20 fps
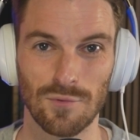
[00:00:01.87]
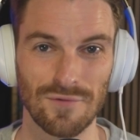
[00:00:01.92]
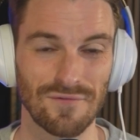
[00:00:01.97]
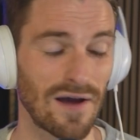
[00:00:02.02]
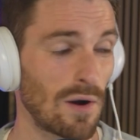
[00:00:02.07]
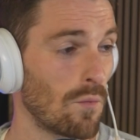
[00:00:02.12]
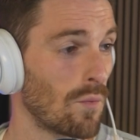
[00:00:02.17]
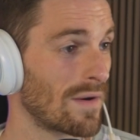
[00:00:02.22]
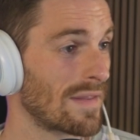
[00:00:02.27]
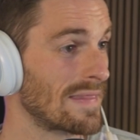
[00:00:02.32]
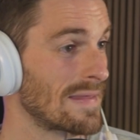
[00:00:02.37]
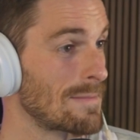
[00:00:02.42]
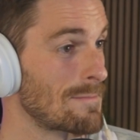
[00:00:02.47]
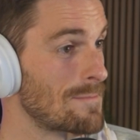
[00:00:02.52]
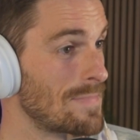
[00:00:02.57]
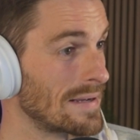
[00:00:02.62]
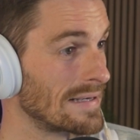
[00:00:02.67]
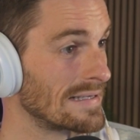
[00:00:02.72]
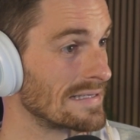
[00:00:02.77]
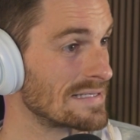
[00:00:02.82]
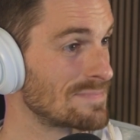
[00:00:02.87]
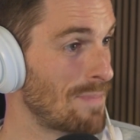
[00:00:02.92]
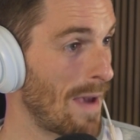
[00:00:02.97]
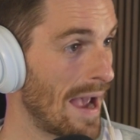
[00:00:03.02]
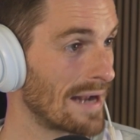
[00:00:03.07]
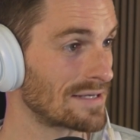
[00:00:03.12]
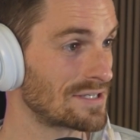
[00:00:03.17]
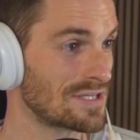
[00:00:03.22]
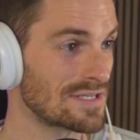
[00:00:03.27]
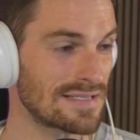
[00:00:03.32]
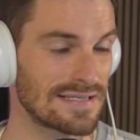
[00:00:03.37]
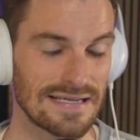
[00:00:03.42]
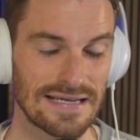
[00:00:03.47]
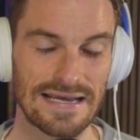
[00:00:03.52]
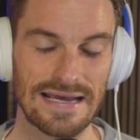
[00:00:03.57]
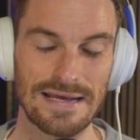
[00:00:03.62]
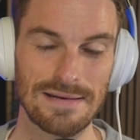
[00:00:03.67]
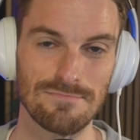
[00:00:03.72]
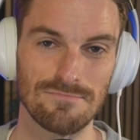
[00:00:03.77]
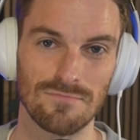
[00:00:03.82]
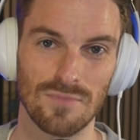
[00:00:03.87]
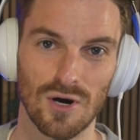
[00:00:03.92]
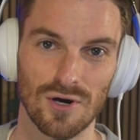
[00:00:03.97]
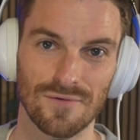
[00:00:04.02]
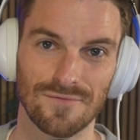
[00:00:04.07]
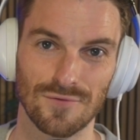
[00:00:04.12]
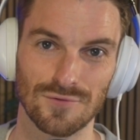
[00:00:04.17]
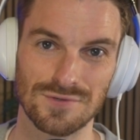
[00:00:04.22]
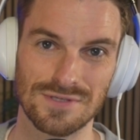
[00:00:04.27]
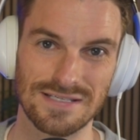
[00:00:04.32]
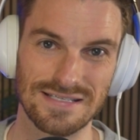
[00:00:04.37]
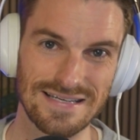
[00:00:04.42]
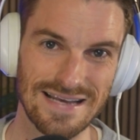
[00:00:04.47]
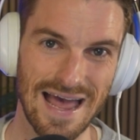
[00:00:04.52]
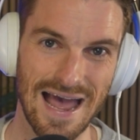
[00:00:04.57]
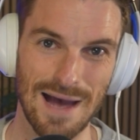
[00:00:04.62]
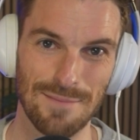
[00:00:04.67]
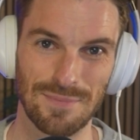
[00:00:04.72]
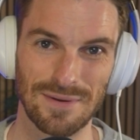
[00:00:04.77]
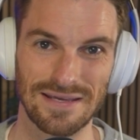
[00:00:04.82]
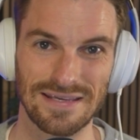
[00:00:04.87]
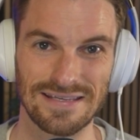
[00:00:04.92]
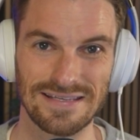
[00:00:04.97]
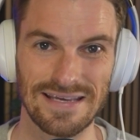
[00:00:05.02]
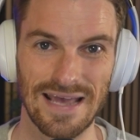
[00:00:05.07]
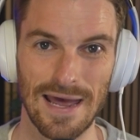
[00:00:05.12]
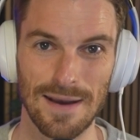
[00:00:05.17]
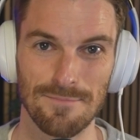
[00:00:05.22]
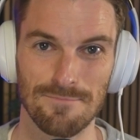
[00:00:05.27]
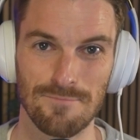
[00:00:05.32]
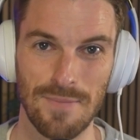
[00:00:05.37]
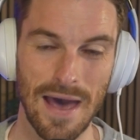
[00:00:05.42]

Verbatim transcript: We've got one of the biggest patches to hit Marvel Snap yet.